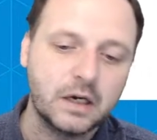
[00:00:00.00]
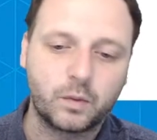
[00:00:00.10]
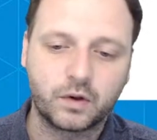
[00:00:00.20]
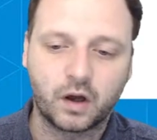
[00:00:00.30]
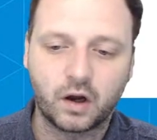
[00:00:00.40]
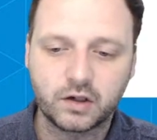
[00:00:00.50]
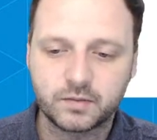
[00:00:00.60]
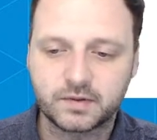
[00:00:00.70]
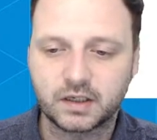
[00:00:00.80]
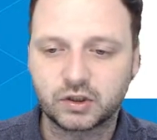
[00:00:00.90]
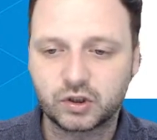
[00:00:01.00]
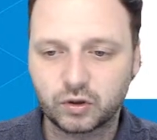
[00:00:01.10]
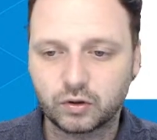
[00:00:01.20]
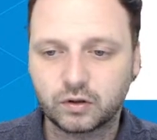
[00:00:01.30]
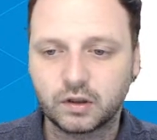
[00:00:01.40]
we're not 100%
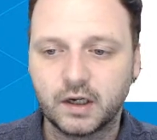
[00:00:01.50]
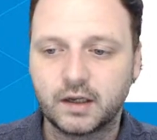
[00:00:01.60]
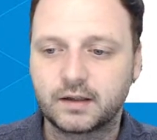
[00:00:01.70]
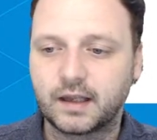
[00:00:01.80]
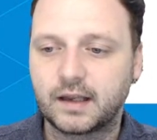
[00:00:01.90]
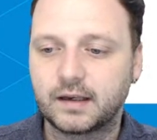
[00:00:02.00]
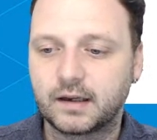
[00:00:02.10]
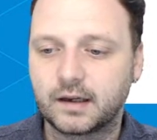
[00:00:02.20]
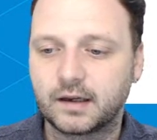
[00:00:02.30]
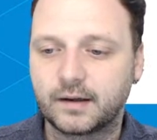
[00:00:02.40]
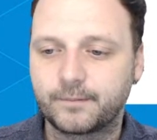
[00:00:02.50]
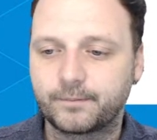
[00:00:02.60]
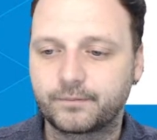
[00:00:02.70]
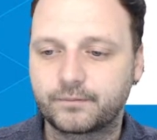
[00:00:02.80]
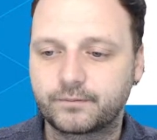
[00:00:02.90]
sure, then I'm
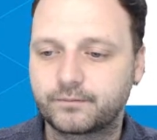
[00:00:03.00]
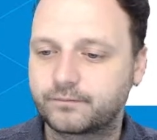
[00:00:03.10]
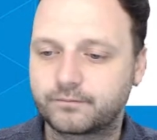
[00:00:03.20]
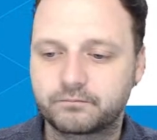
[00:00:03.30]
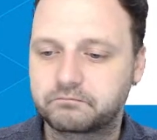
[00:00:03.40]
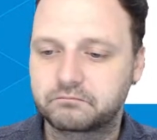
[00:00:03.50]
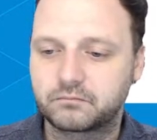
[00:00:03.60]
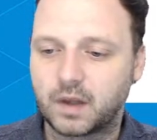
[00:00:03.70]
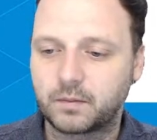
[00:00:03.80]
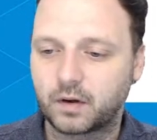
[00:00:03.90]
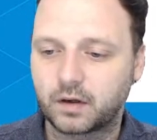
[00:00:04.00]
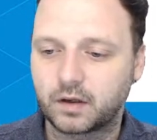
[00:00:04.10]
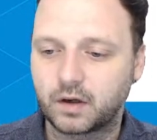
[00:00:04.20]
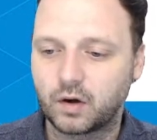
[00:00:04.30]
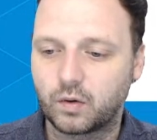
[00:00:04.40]
not going to
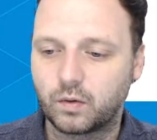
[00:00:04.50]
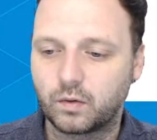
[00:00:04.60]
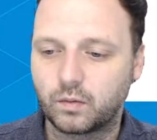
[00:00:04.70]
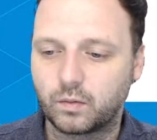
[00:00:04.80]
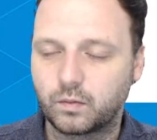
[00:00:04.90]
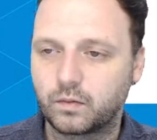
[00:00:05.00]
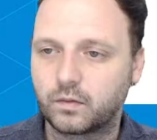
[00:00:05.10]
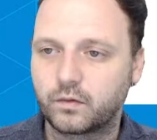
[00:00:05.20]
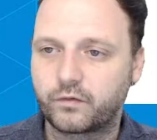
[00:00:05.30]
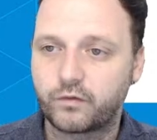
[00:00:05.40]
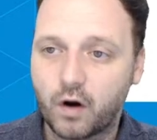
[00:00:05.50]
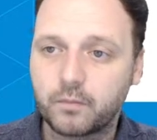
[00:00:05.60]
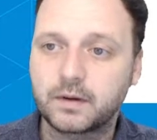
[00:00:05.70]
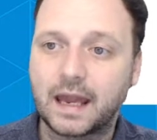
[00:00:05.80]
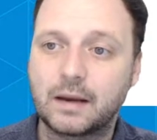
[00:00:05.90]
go
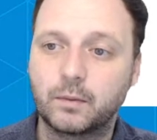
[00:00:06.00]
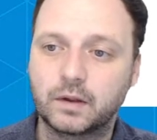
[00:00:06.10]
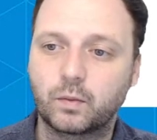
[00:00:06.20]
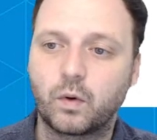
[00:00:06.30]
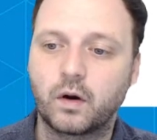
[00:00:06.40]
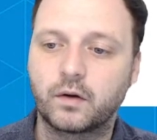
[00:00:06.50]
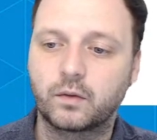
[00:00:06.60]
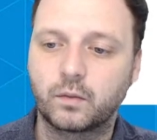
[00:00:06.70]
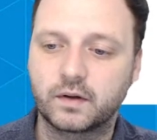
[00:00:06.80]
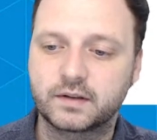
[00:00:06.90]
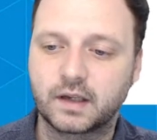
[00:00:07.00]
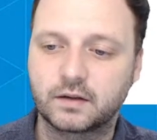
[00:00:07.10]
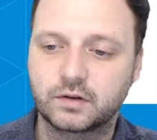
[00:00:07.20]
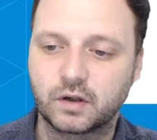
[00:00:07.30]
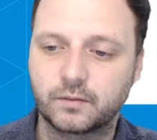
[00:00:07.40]
from game week 1 with
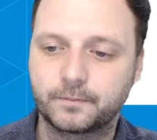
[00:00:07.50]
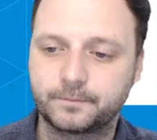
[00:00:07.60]
Sancho.